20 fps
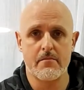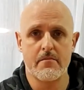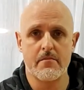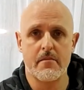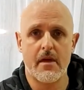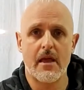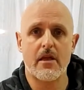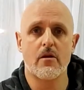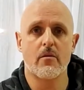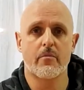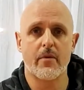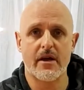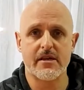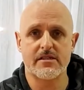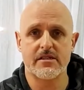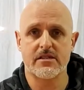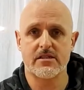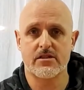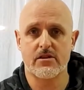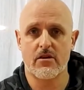hit your
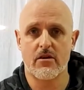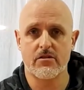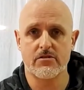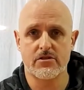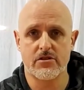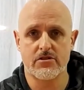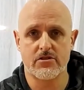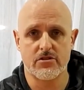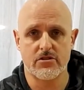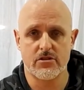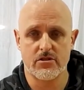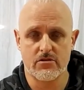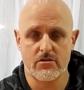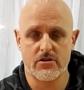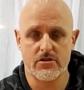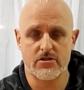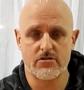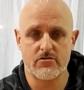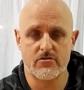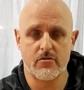basic stance. It's just a
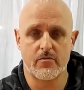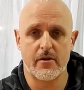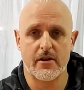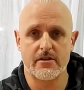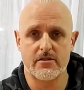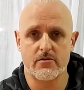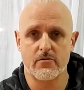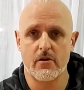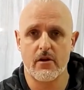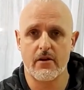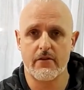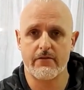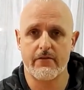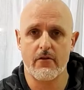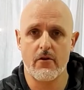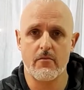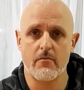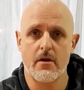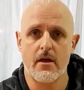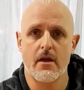nice neutral place to work
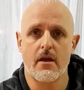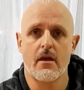from.